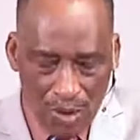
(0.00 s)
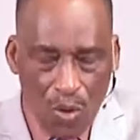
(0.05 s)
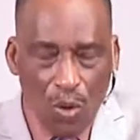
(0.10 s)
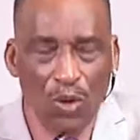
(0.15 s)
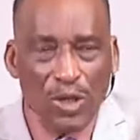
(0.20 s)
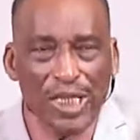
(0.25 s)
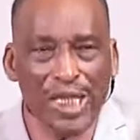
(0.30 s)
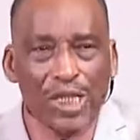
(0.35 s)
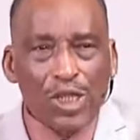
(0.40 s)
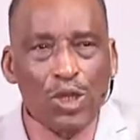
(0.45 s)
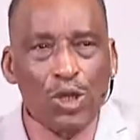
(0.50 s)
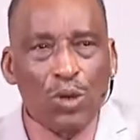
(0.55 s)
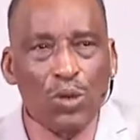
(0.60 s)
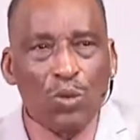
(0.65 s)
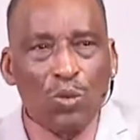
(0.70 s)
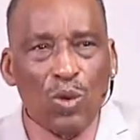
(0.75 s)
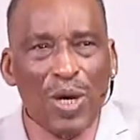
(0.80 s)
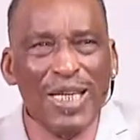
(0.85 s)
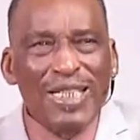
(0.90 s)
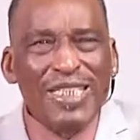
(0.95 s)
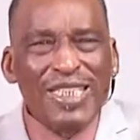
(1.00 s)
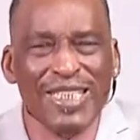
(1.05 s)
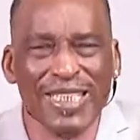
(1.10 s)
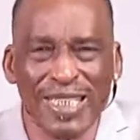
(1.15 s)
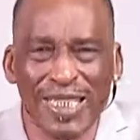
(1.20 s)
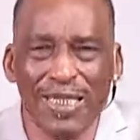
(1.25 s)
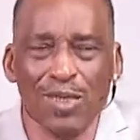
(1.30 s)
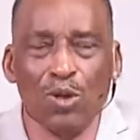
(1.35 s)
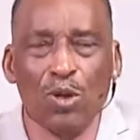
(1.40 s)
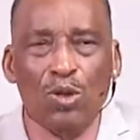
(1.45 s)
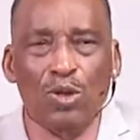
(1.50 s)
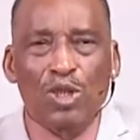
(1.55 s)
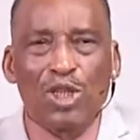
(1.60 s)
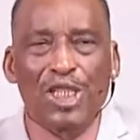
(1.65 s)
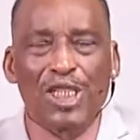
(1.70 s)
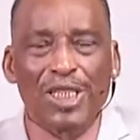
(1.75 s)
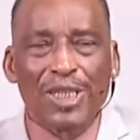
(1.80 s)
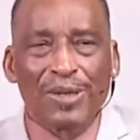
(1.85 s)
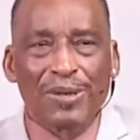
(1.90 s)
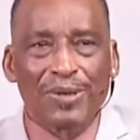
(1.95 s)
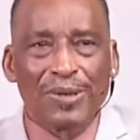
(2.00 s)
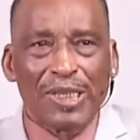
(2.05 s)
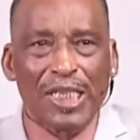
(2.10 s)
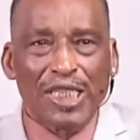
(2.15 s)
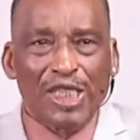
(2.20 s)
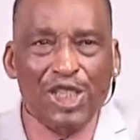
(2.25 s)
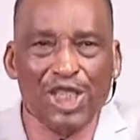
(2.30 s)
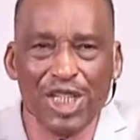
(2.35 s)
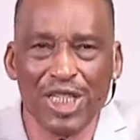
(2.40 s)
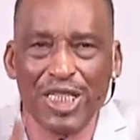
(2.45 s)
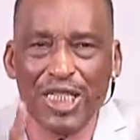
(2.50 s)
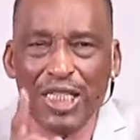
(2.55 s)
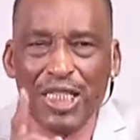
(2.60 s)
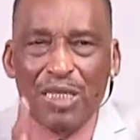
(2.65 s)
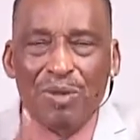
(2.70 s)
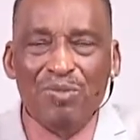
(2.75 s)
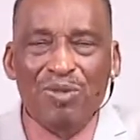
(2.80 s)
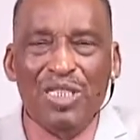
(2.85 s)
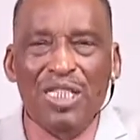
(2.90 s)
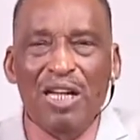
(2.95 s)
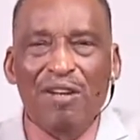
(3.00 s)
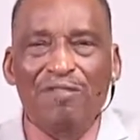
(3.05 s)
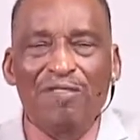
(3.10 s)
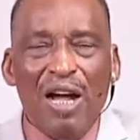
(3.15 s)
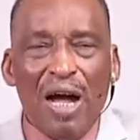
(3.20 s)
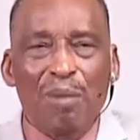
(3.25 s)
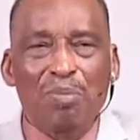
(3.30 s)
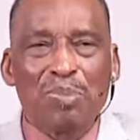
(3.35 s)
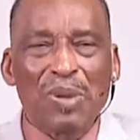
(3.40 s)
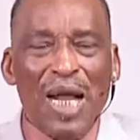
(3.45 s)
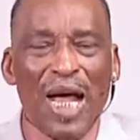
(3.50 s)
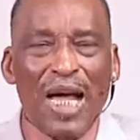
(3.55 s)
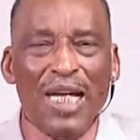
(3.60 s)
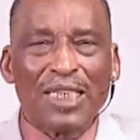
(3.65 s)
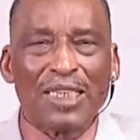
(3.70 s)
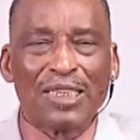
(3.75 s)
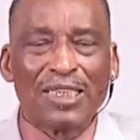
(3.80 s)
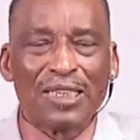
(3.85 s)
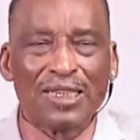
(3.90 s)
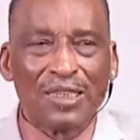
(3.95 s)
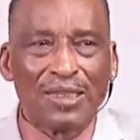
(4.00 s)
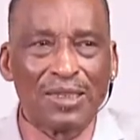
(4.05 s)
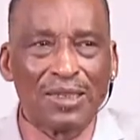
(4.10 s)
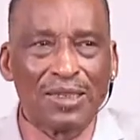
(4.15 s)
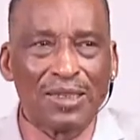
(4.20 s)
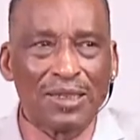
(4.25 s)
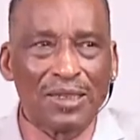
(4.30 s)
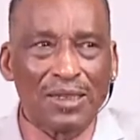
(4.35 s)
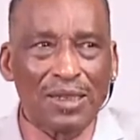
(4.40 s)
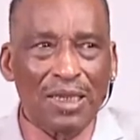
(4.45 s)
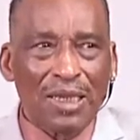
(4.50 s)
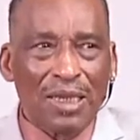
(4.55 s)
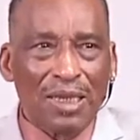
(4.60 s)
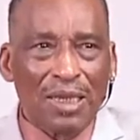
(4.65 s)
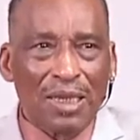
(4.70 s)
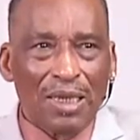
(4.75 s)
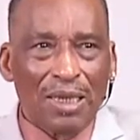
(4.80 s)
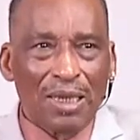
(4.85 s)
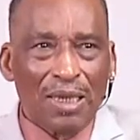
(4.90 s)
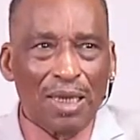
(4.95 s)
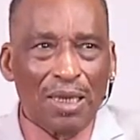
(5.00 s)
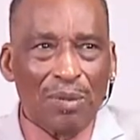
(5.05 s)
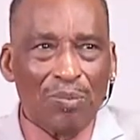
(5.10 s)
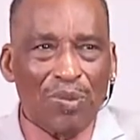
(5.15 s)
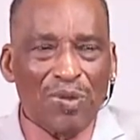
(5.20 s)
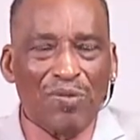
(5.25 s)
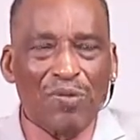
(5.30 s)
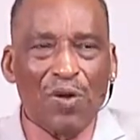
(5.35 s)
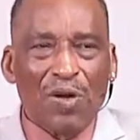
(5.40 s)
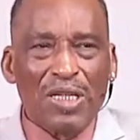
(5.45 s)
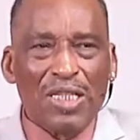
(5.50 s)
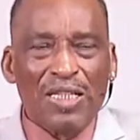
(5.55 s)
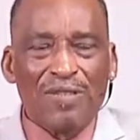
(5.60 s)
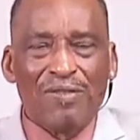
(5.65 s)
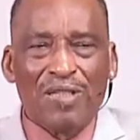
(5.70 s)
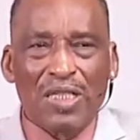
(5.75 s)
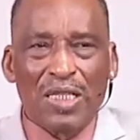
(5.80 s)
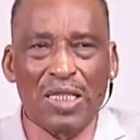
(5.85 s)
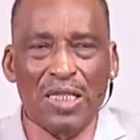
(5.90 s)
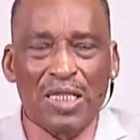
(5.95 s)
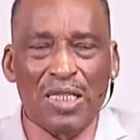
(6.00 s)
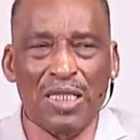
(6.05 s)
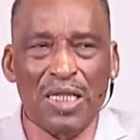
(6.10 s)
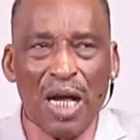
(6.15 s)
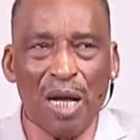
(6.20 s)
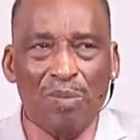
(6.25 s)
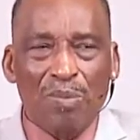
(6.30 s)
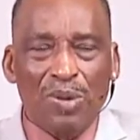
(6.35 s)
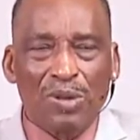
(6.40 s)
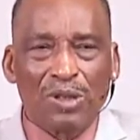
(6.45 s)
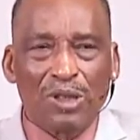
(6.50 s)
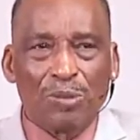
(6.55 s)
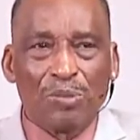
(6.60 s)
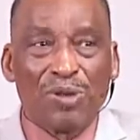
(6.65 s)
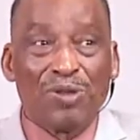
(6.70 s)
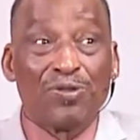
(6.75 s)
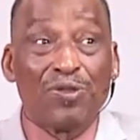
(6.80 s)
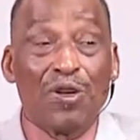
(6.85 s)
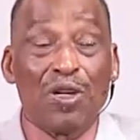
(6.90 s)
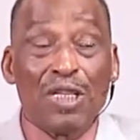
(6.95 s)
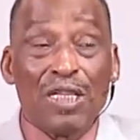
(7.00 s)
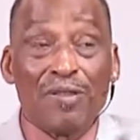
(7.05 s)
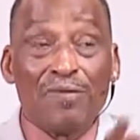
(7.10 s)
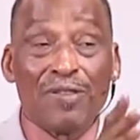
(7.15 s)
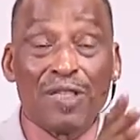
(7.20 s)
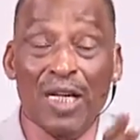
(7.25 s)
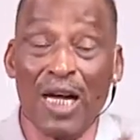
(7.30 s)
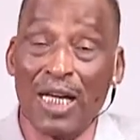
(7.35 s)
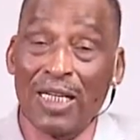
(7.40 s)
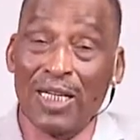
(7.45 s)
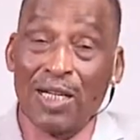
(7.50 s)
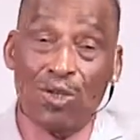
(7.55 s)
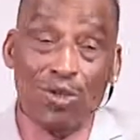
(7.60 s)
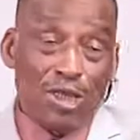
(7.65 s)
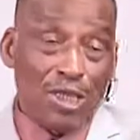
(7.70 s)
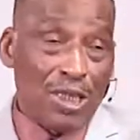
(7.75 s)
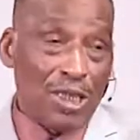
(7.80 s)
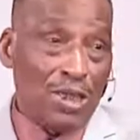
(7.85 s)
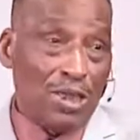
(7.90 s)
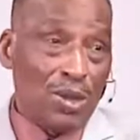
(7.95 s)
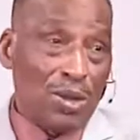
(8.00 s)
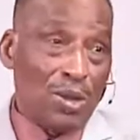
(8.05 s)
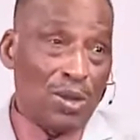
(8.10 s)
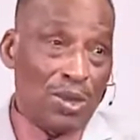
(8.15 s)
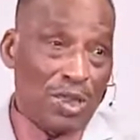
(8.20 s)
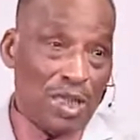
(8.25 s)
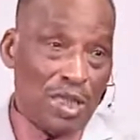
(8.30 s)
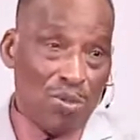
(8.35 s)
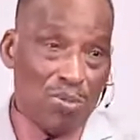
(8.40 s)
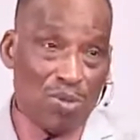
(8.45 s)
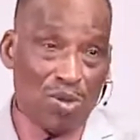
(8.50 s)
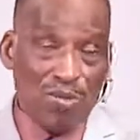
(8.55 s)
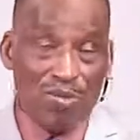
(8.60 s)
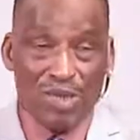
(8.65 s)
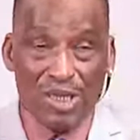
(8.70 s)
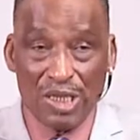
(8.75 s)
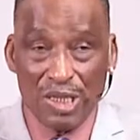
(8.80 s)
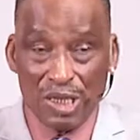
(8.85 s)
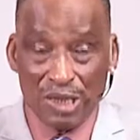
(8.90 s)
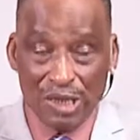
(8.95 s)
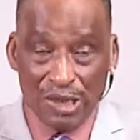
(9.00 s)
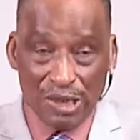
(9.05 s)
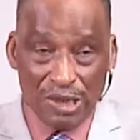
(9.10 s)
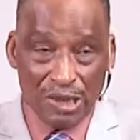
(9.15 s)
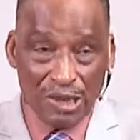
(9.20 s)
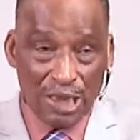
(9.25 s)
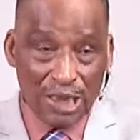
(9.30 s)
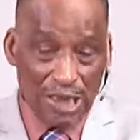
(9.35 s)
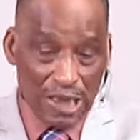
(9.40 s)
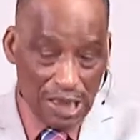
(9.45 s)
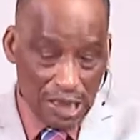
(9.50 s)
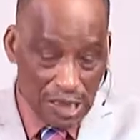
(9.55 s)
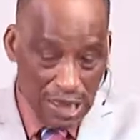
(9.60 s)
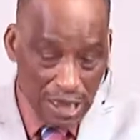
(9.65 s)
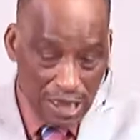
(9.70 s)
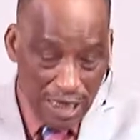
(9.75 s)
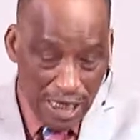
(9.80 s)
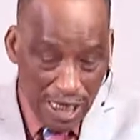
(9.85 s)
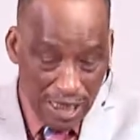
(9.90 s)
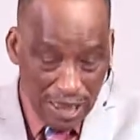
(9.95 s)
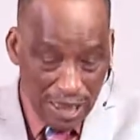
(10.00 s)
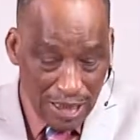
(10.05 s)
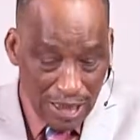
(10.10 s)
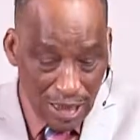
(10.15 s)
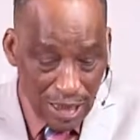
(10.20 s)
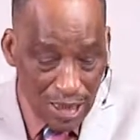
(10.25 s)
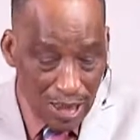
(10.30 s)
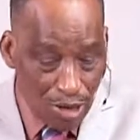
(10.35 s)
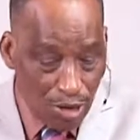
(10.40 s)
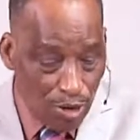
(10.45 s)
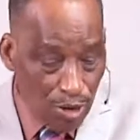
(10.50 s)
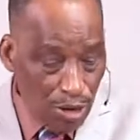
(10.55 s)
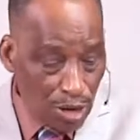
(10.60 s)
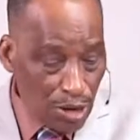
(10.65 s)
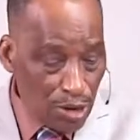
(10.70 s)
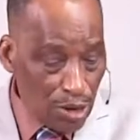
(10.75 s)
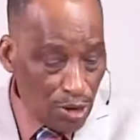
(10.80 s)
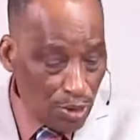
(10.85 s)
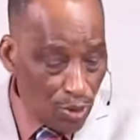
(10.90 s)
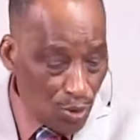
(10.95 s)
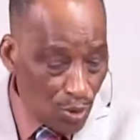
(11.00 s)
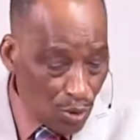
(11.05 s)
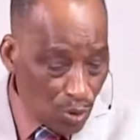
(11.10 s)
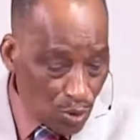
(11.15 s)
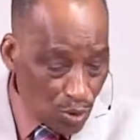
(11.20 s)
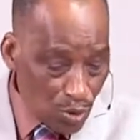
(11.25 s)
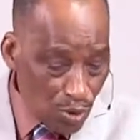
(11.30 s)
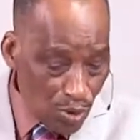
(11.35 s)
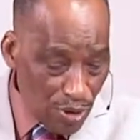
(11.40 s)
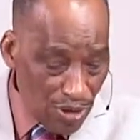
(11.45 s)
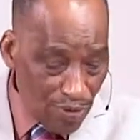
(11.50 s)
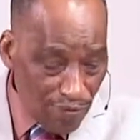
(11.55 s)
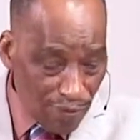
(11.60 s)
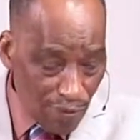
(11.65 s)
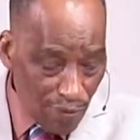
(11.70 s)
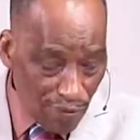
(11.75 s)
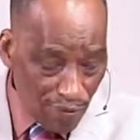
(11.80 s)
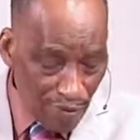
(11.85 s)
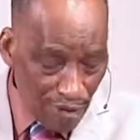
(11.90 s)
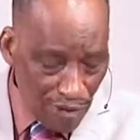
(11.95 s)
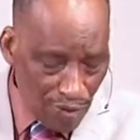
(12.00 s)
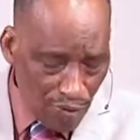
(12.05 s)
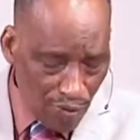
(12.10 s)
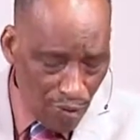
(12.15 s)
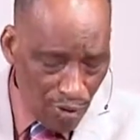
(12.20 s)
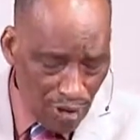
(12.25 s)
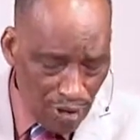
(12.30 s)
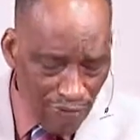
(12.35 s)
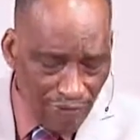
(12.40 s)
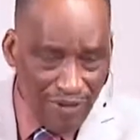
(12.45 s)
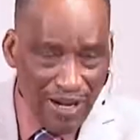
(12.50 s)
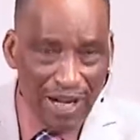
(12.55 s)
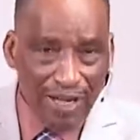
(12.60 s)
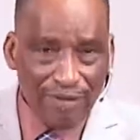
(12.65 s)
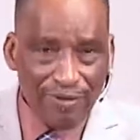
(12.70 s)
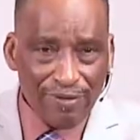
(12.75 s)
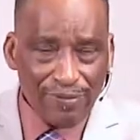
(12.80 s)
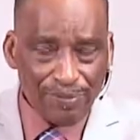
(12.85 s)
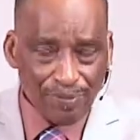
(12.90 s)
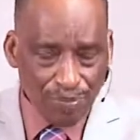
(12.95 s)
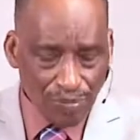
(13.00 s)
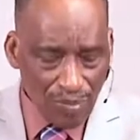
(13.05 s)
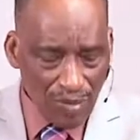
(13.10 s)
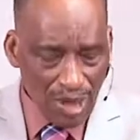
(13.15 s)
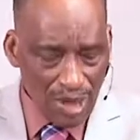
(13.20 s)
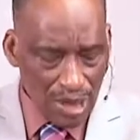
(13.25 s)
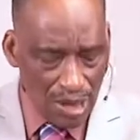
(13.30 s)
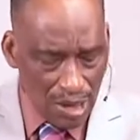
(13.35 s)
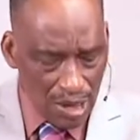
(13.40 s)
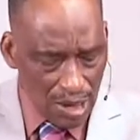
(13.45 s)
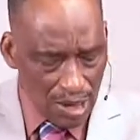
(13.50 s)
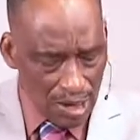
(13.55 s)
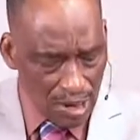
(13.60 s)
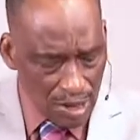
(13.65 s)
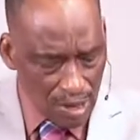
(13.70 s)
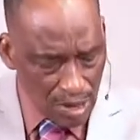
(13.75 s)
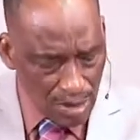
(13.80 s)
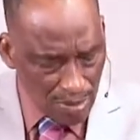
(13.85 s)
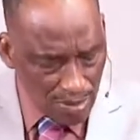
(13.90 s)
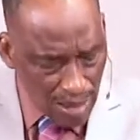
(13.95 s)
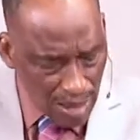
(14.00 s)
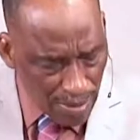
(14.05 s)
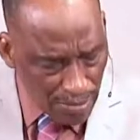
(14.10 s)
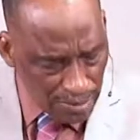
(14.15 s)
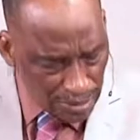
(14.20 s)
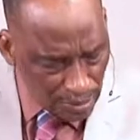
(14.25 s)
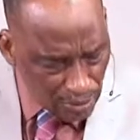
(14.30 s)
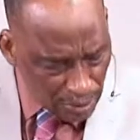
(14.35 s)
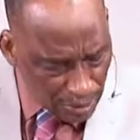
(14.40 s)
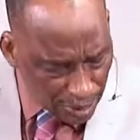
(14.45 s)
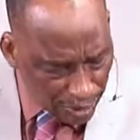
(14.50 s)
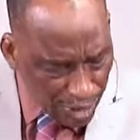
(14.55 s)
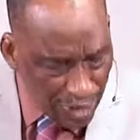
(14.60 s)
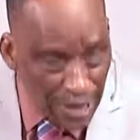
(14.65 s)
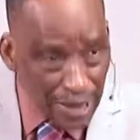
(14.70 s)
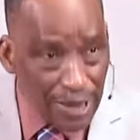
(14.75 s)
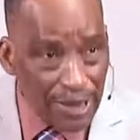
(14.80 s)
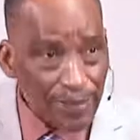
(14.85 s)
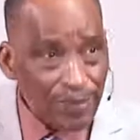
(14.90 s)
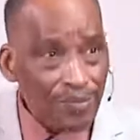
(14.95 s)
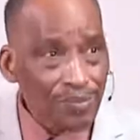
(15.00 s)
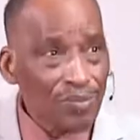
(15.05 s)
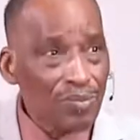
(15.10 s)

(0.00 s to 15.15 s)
condition, one key condition that Jesus himself applied before leaving the disciples, before even announcing all these promises. He said it in Luke 24, verse 45. The Bible we read,